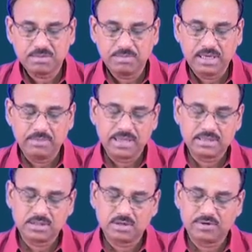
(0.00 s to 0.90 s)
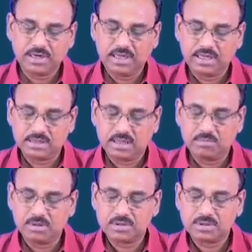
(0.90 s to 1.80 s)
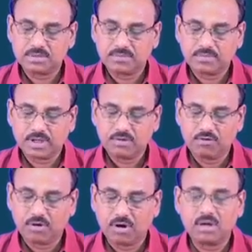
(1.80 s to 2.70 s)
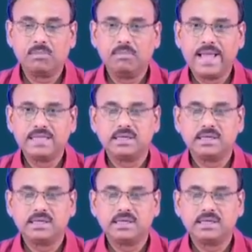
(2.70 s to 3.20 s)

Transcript: mini batches of training examples for batch